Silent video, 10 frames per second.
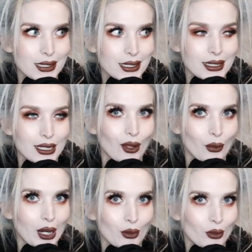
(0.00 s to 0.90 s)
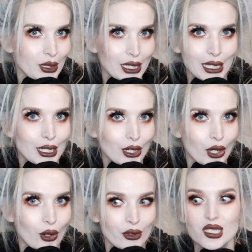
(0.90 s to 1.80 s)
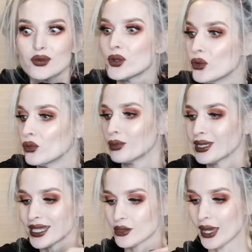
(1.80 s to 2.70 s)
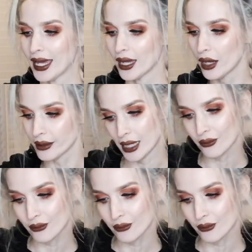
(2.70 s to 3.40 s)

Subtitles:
because I'll probably eat it all with a spoon, but that's okay. All right,